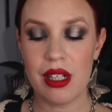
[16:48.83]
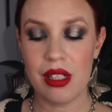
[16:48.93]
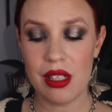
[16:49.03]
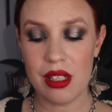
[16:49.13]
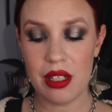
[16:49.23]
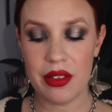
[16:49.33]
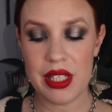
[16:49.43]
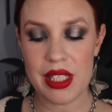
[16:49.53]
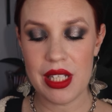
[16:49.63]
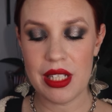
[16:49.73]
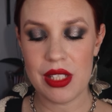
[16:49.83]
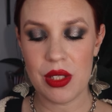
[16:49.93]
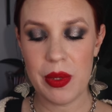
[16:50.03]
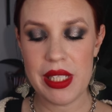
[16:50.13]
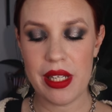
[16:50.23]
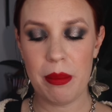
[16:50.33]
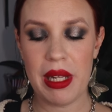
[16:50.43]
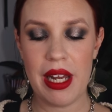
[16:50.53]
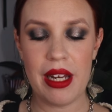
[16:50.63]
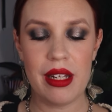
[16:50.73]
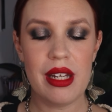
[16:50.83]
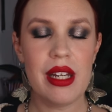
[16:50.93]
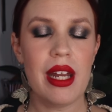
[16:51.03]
Oh, this thing is so easy to blend.